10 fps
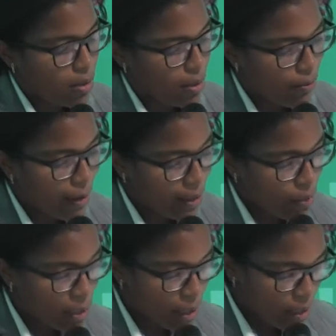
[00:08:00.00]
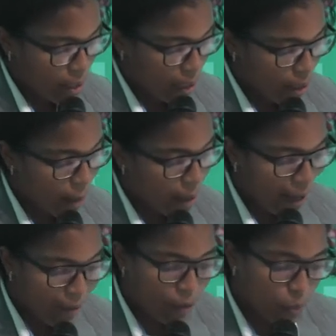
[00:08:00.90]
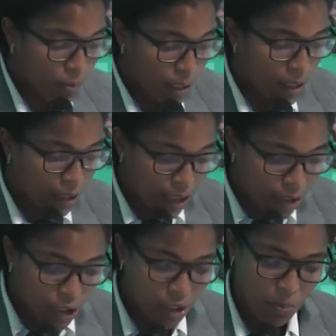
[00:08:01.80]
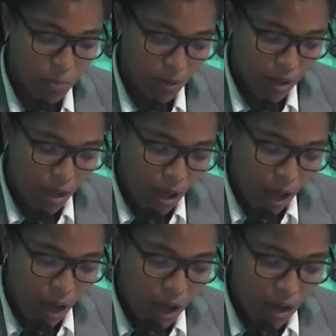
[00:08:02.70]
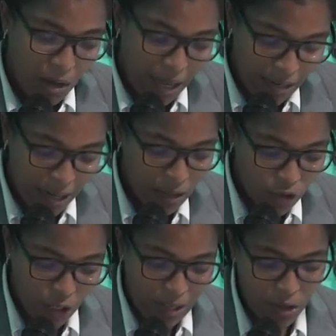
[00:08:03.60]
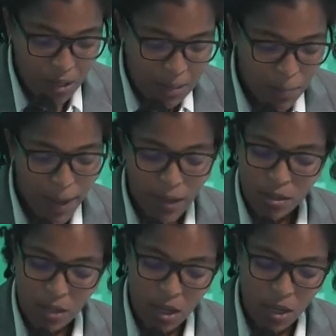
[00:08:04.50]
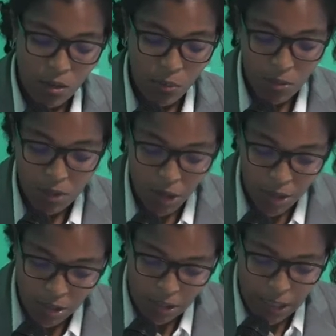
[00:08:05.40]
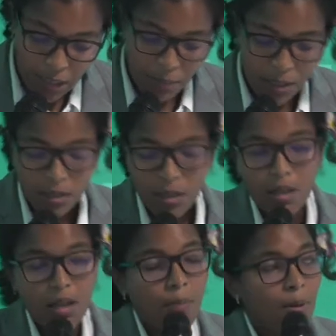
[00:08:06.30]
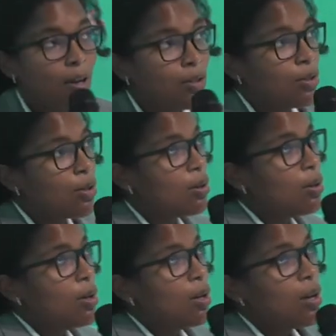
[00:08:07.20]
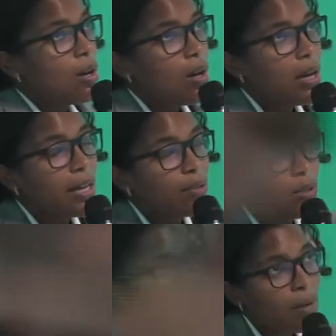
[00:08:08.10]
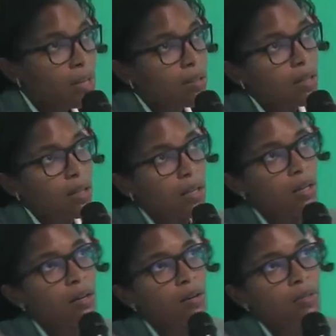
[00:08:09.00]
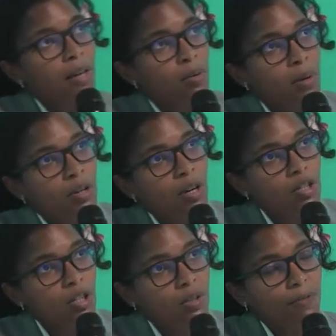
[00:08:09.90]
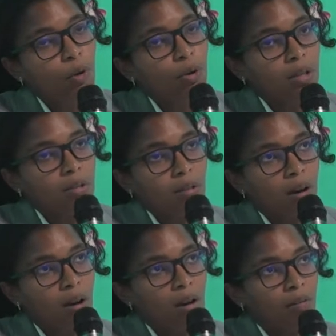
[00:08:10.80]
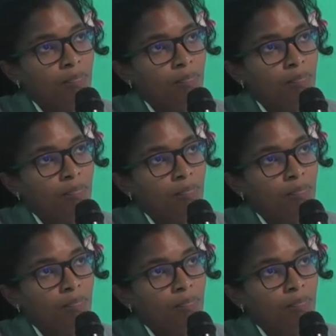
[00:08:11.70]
the fact that we need to think about having women in leadership and the gendered impacts with regards to climate. But also, it was great to hear that we're not just focused on